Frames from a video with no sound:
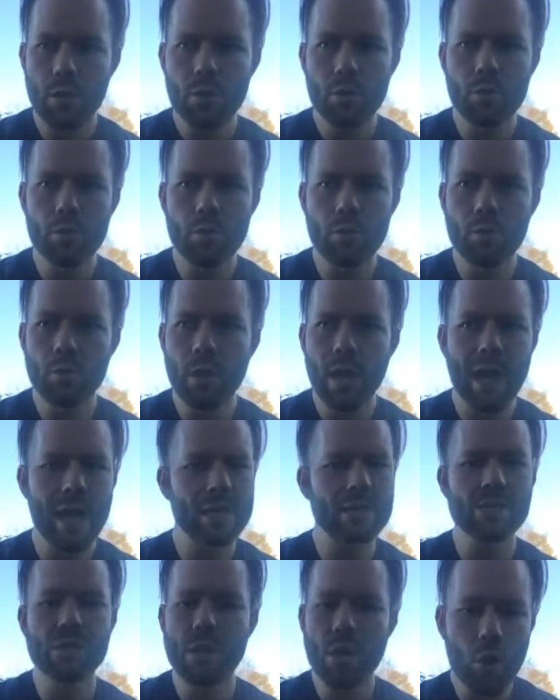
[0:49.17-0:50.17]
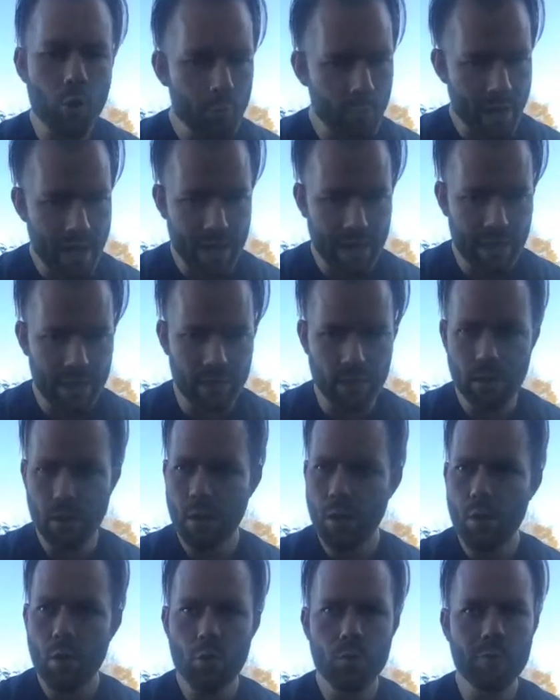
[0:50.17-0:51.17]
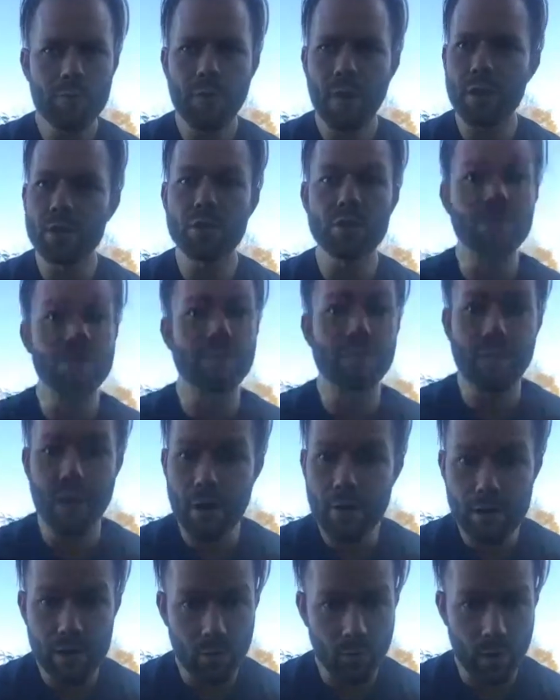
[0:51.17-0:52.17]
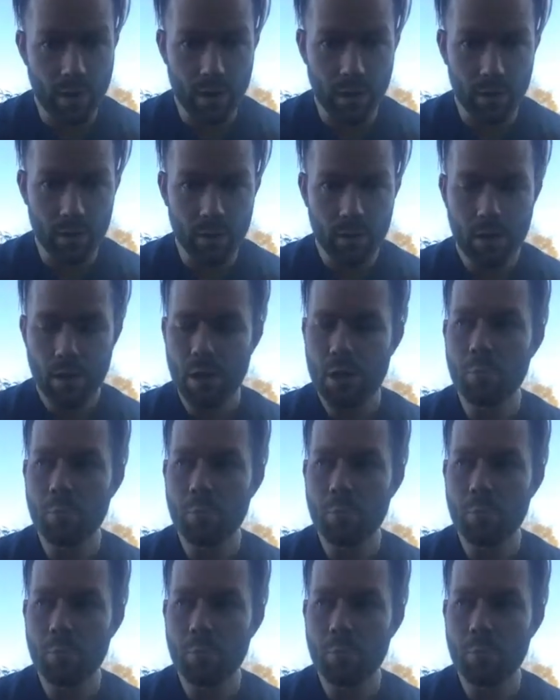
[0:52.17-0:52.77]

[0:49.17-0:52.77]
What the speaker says: who has no pain, who functions very well,